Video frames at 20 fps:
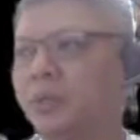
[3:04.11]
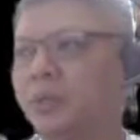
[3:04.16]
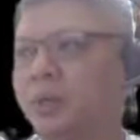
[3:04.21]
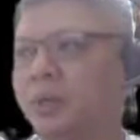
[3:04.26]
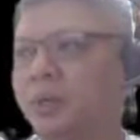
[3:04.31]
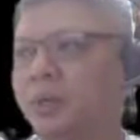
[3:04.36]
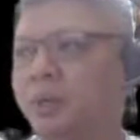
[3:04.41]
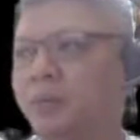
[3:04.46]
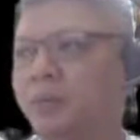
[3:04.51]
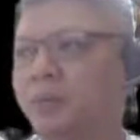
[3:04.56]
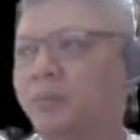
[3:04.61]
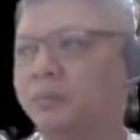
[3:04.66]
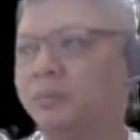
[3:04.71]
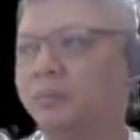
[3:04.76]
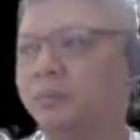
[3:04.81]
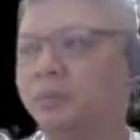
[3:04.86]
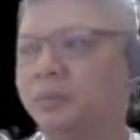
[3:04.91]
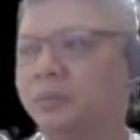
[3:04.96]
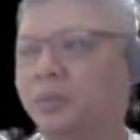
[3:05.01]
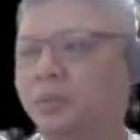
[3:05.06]
Now,
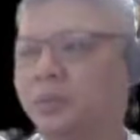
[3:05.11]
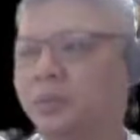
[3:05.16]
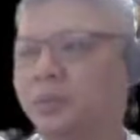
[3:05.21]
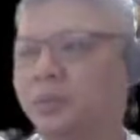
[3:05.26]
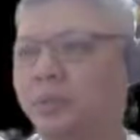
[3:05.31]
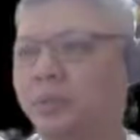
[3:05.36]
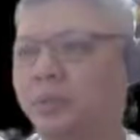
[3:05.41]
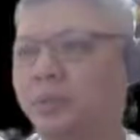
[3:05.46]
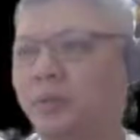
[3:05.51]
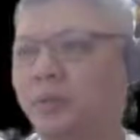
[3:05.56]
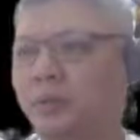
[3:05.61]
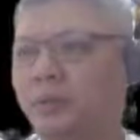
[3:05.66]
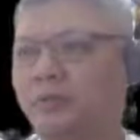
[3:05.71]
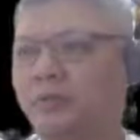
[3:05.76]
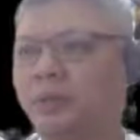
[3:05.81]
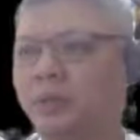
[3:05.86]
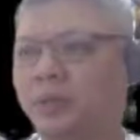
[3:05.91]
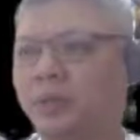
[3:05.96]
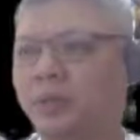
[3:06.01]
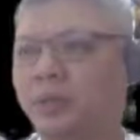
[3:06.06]

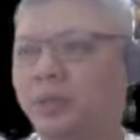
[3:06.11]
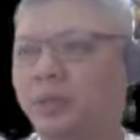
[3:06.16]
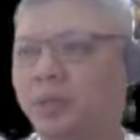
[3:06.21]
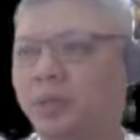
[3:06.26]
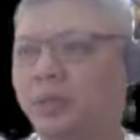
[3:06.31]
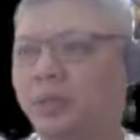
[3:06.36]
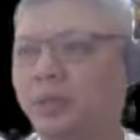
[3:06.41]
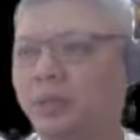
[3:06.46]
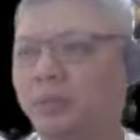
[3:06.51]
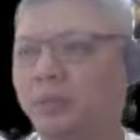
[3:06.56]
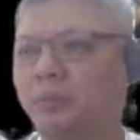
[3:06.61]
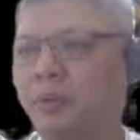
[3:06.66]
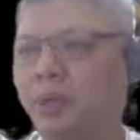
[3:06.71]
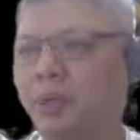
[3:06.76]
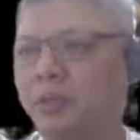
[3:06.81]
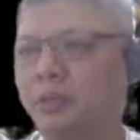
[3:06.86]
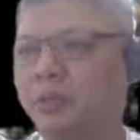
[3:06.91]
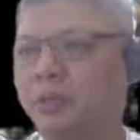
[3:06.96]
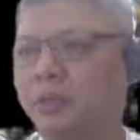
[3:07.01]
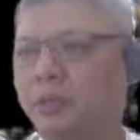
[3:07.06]
however, in the
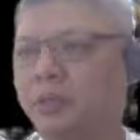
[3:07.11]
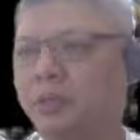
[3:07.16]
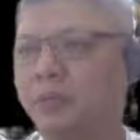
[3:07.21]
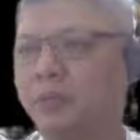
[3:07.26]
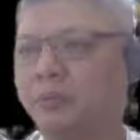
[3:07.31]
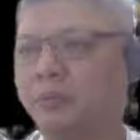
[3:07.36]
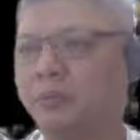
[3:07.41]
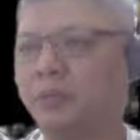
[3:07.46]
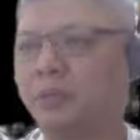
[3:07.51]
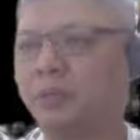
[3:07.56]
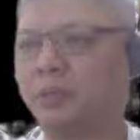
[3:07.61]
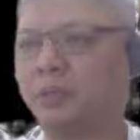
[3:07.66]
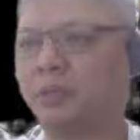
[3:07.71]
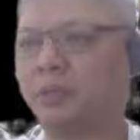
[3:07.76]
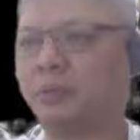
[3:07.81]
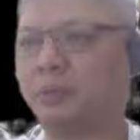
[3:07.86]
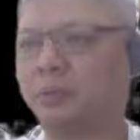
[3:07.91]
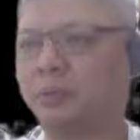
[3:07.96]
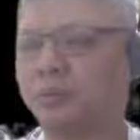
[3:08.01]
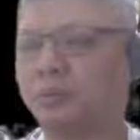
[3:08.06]
past, h7 plus
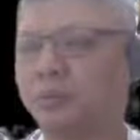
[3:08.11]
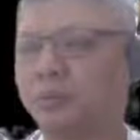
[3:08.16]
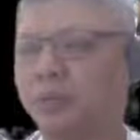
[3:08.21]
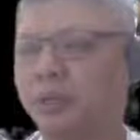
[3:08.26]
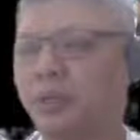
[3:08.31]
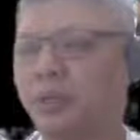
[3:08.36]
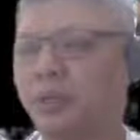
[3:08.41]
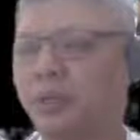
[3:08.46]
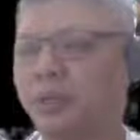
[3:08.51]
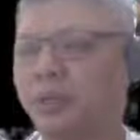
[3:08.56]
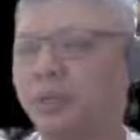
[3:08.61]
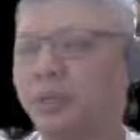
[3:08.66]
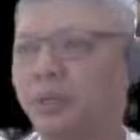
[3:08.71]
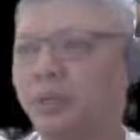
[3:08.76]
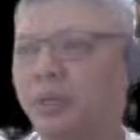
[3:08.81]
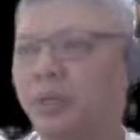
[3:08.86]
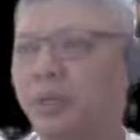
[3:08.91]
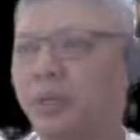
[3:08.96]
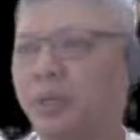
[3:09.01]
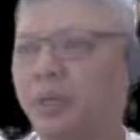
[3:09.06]
6 was played,
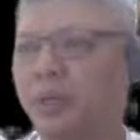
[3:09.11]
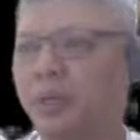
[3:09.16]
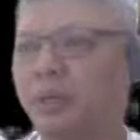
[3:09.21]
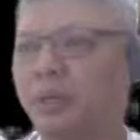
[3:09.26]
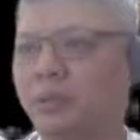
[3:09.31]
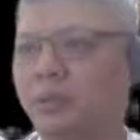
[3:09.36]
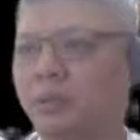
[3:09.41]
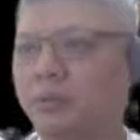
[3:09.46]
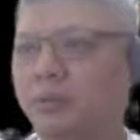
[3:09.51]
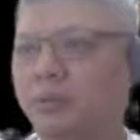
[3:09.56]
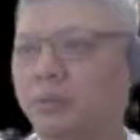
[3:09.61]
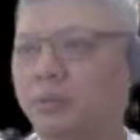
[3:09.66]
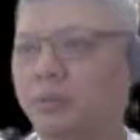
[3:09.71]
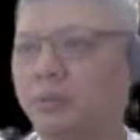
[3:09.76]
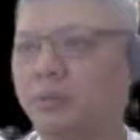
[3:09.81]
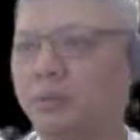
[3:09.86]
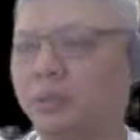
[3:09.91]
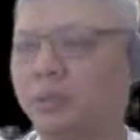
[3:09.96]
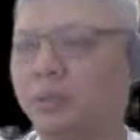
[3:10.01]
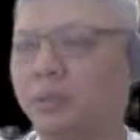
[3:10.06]
and it
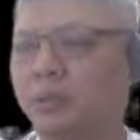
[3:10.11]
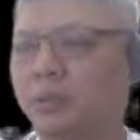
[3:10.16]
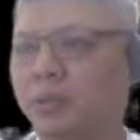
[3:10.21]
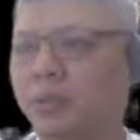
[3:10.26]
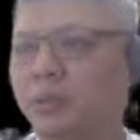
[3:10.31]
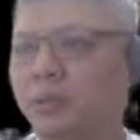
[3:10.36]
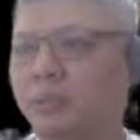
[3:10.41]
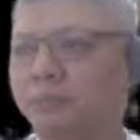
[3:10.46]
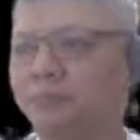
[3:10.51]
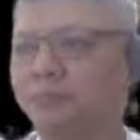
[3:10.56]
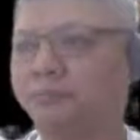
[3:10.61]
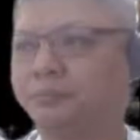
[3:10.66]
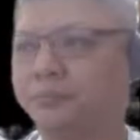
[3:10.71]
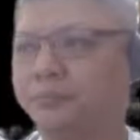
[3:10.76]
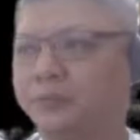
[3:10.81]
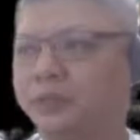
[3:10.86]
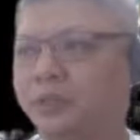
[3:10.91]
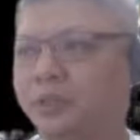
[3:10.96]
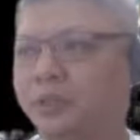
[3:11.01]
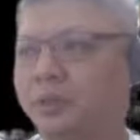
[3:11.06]
could
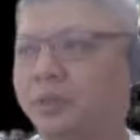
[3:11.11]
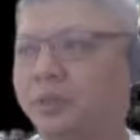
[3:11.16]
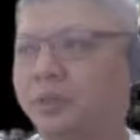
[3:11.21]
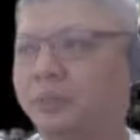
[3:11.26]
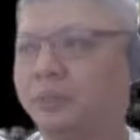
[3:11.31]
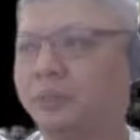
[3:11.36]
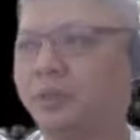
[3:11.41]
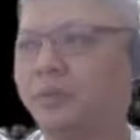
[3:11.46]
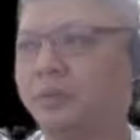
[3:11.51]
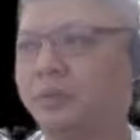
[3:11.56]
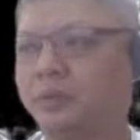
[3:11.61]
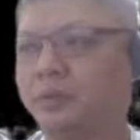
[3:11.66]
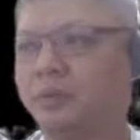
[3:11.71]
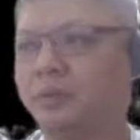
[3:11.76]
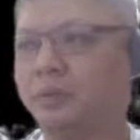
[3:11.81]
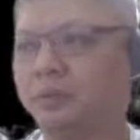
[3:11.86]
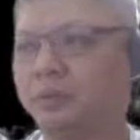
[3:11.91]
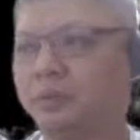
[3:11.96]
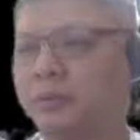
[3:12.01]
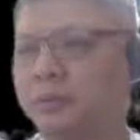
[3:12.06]
stir up
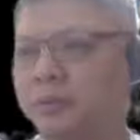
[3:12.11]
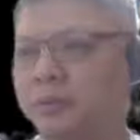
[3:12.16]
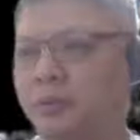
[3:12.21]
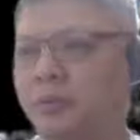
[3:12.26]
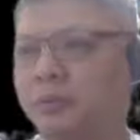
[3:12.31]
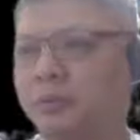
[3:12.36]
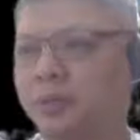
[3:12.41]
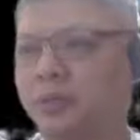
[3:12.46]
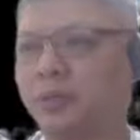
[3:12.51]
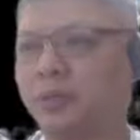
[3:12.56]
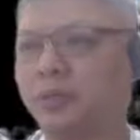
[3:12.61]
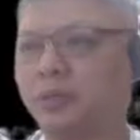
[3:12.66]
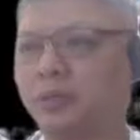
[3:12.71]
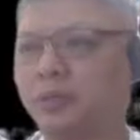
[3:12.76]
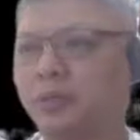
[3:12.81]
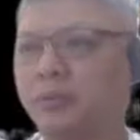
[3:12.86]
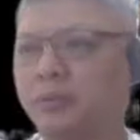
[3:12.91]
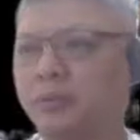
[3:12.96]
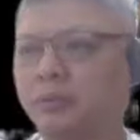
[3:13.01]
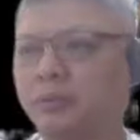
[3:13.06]
several
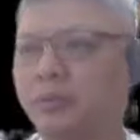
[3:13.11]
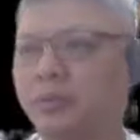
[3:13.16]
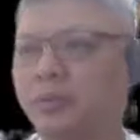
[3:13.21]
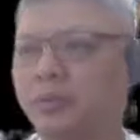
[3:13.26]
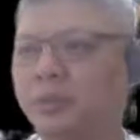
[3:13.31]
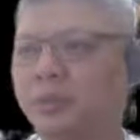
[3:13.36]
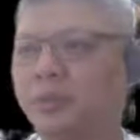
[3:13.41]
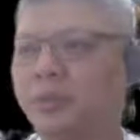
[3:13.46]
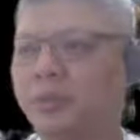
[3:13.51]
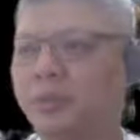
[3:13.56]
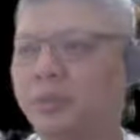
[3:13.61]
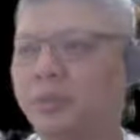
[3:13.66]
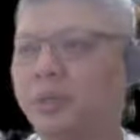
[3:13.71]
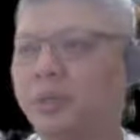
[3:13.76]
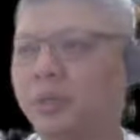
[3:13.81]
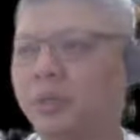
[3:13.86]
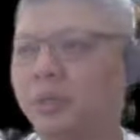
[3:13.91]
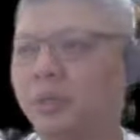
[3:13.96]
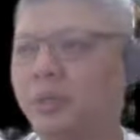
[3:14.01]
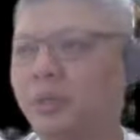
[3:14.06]
complicated situations,
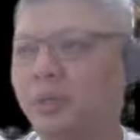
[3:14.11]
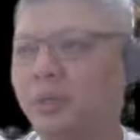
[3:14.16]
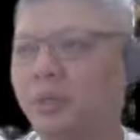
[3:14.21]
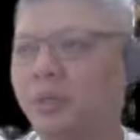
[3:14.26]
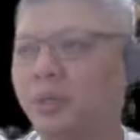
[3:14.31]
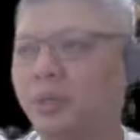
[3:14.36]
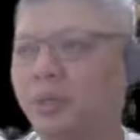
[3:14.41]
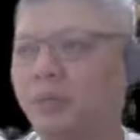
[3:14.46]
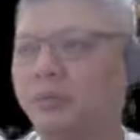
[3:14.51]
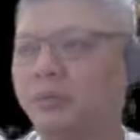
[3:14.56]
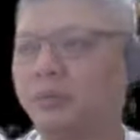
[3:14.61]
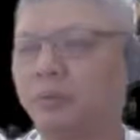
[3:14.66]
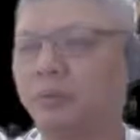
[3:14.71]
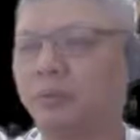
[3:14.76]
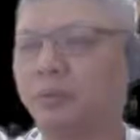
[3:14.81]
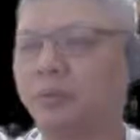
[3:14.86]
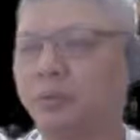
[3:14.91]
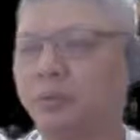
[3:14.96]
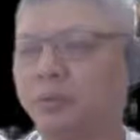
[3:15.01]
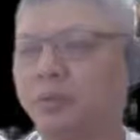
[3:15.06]
for
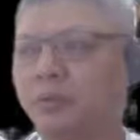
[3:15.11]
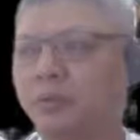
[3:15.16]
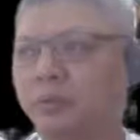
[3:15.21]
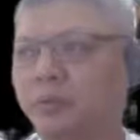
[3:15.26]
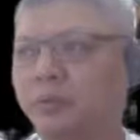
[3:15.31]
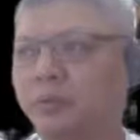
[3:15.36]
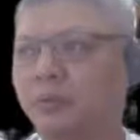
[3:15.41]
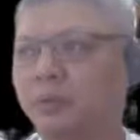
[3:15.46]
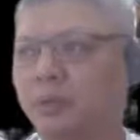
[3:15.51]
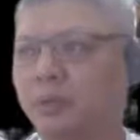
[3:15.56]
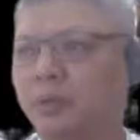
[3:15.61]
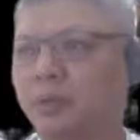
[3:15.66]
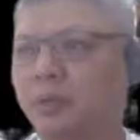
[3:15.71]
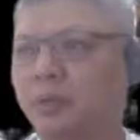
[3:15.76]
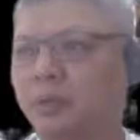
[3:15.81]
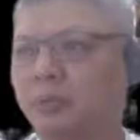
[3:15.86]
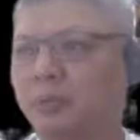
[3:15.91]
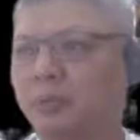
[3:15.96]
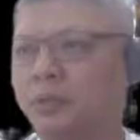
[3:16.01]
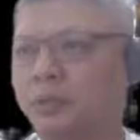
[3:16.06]
which we
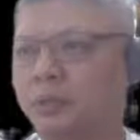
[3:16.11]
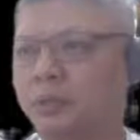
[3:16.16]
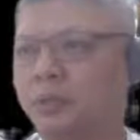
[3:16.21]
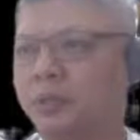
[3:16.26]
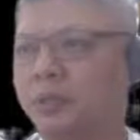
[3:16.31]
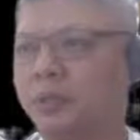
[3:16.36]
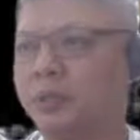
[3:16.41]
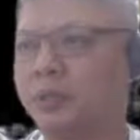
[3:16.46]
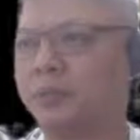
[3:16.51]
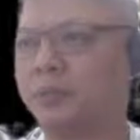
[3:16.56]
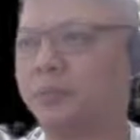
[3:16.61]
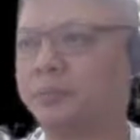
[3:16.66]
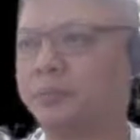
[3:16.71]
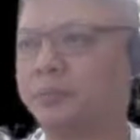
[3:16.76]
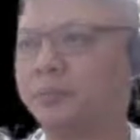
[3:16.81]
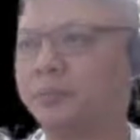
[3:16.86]
shall see.